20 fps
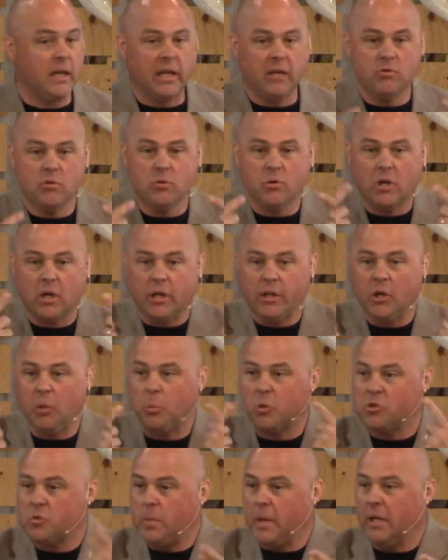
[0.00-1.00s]
It gives you a
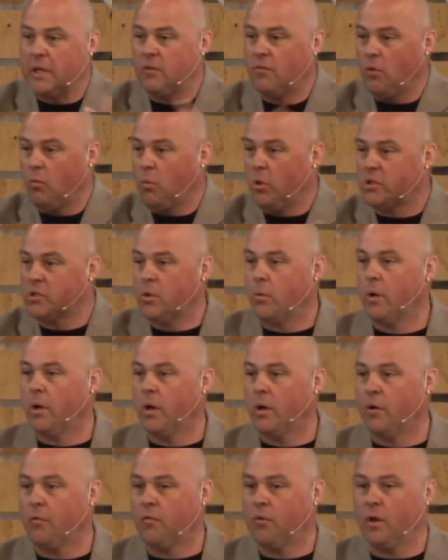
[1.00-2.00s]
clear perspective of what's
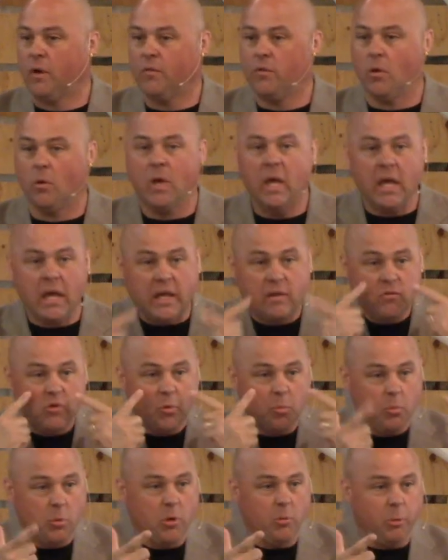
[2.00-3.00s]
going on in front of you. It
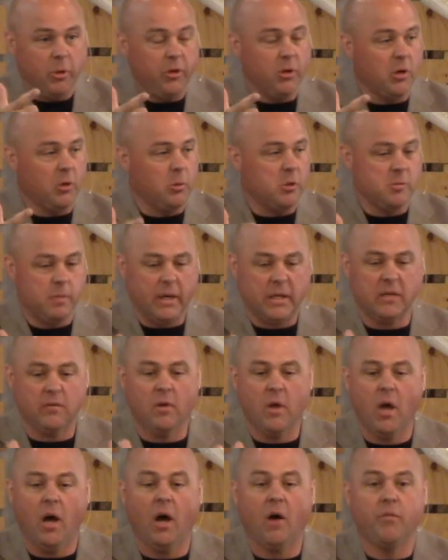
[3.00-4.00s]
gives you a clear
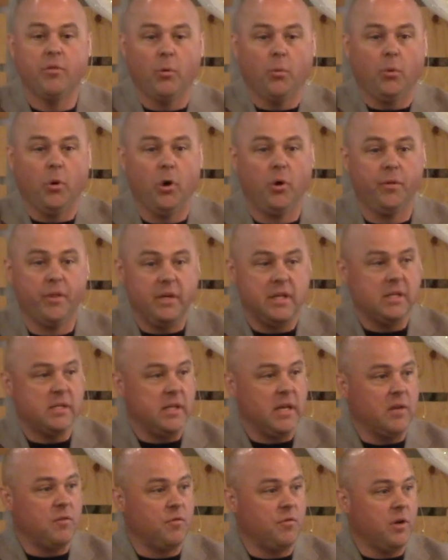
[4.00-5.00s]
perspective of the road that He
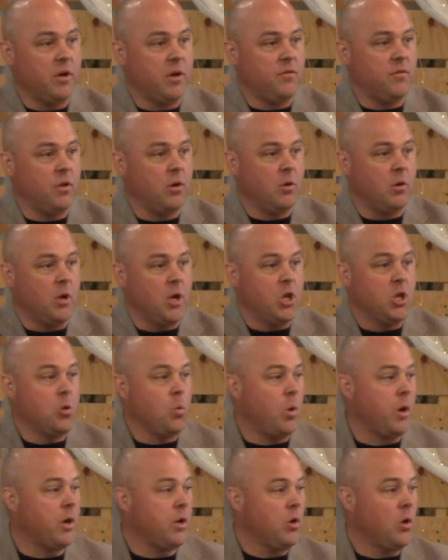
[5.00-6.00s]
set in front of you.
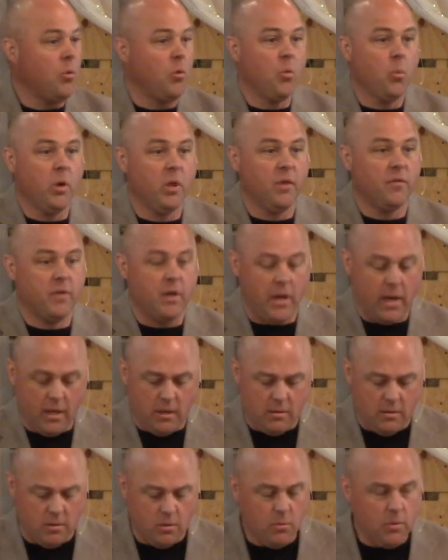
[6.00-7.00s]
You want to know the will of
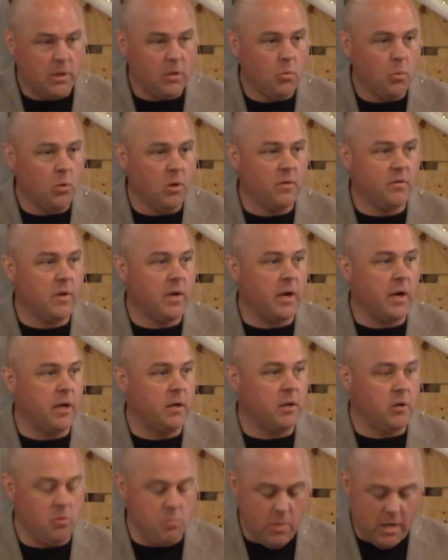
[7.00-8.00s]
God? You read the Word of
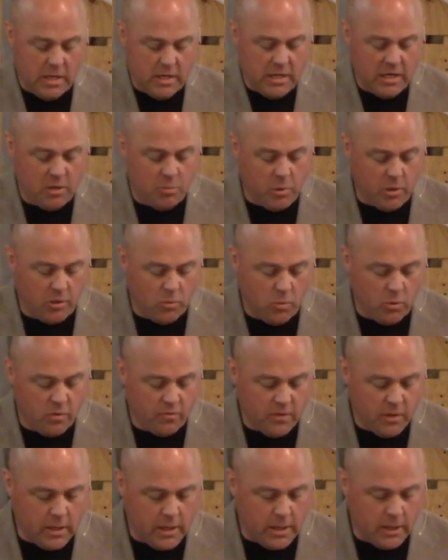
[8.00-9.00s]
God. You meditate upon the
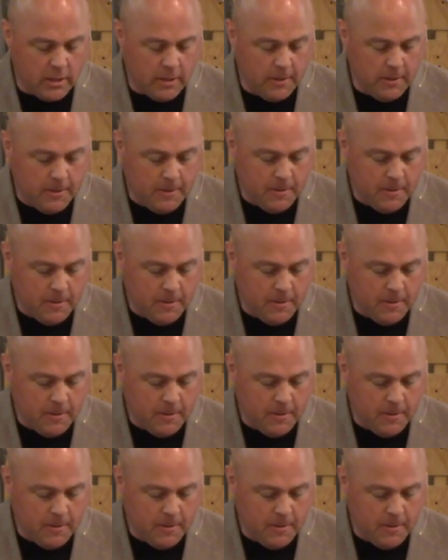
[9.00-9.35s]
Word of God.